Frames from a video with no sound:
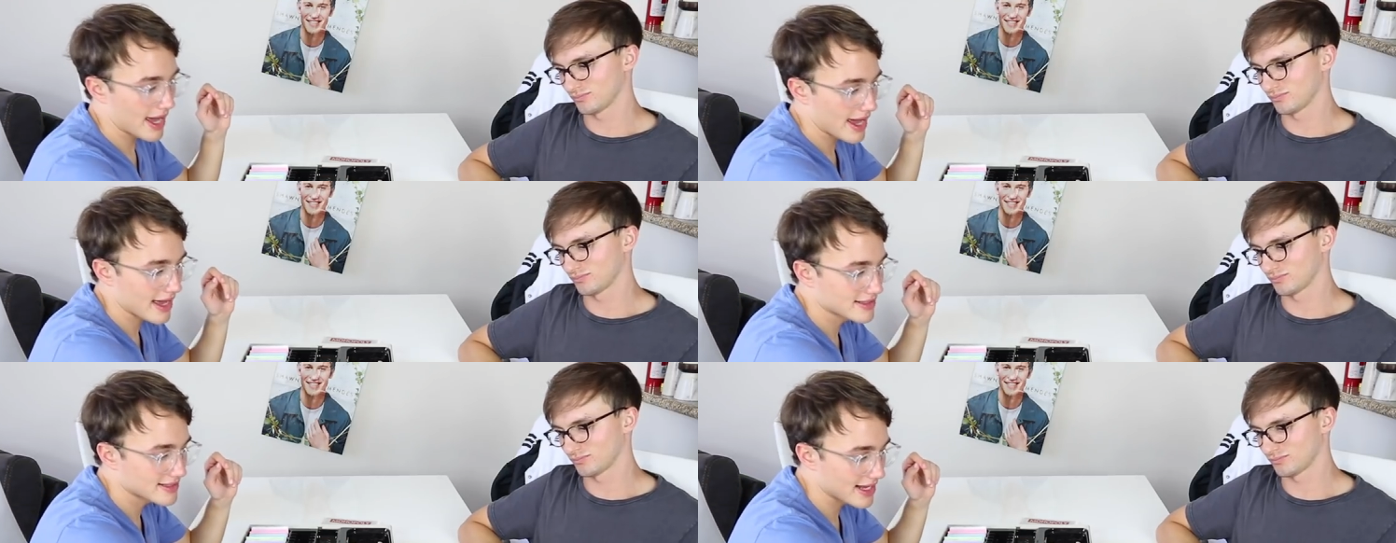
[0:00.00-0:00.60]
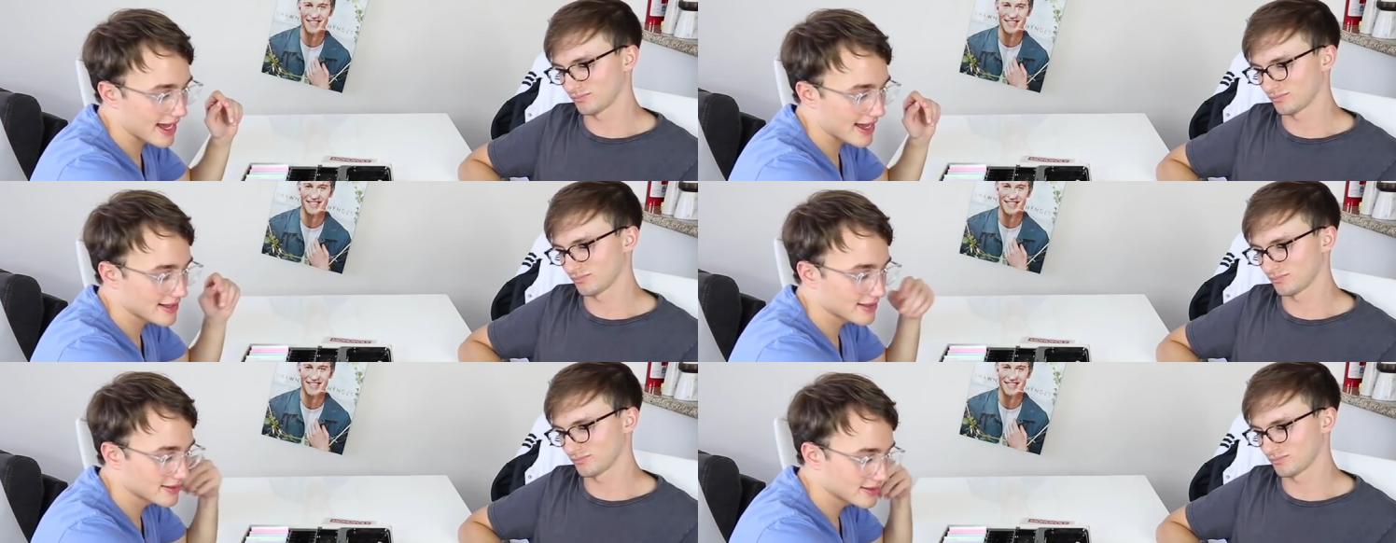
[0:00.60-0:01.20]
Speaker 1: It's,
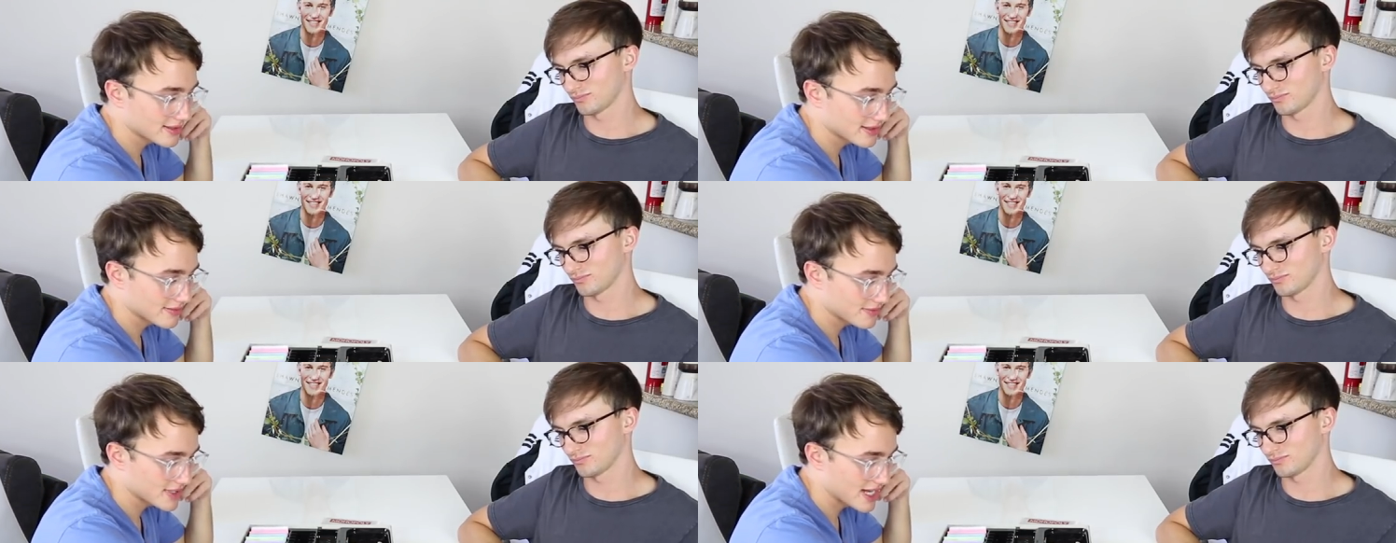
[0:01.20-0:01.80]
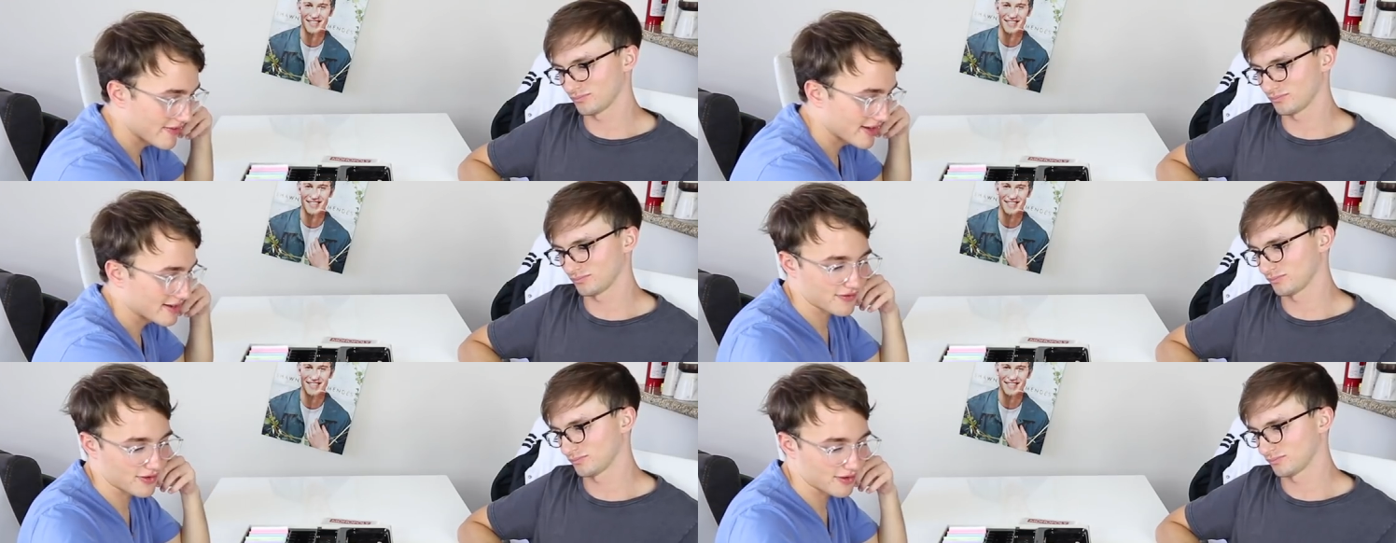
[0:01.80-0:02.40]
it's um,
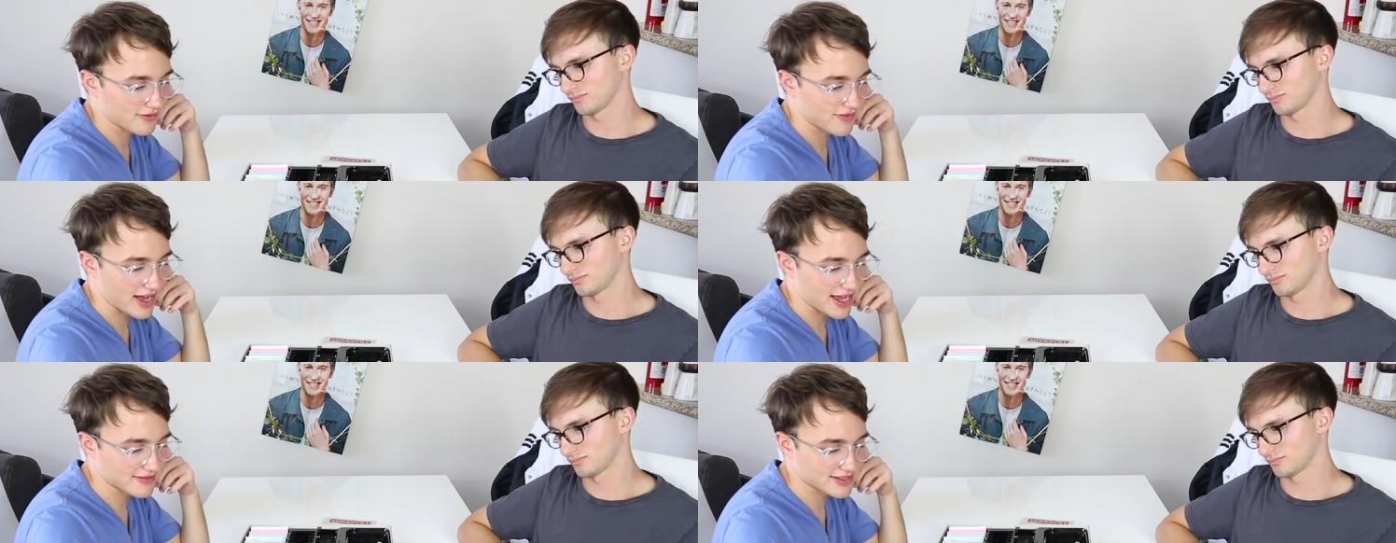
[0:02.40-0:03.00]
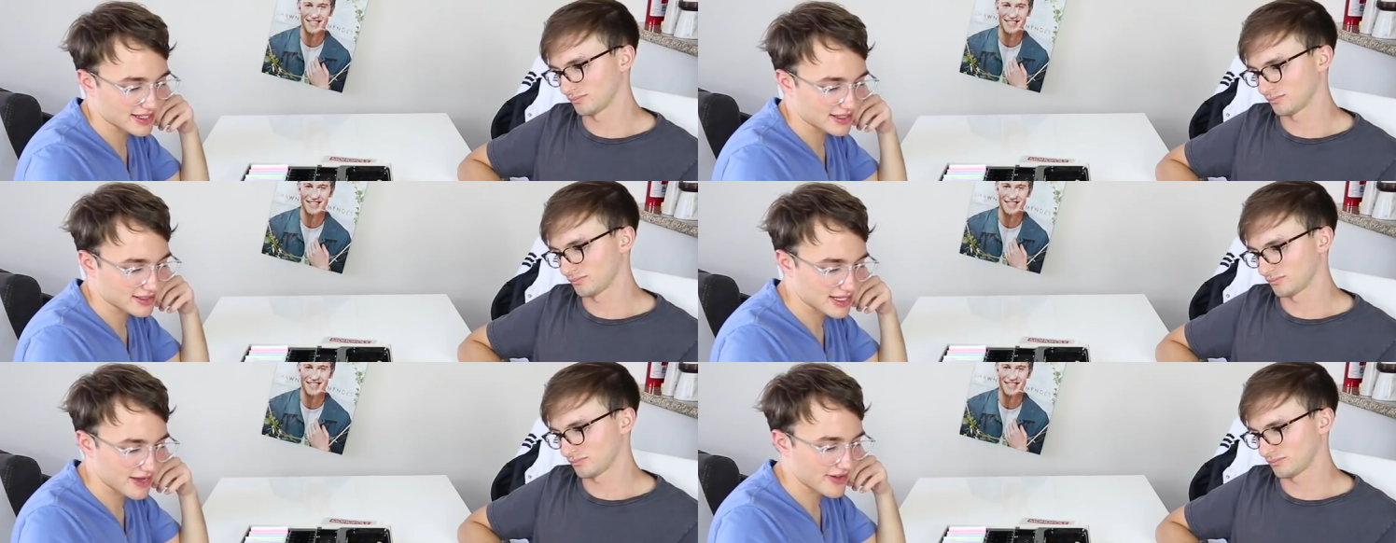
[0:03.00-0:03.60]
seven. four, five, six,
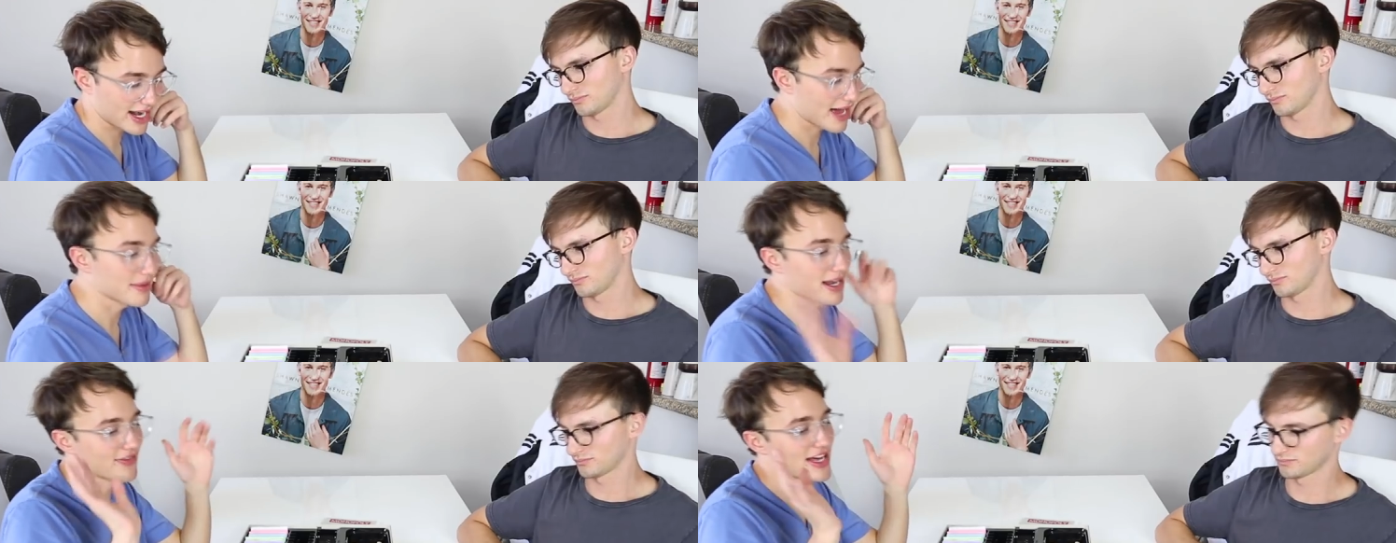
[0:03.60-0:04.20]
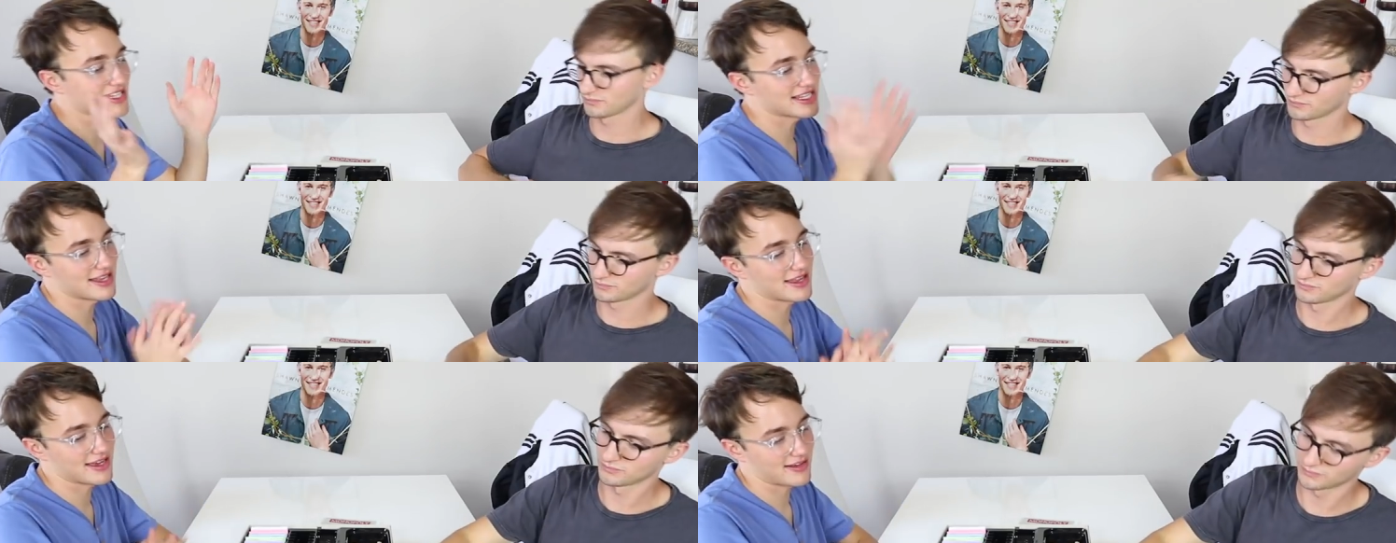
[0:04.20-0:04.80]
seven. I'm gonna let that sit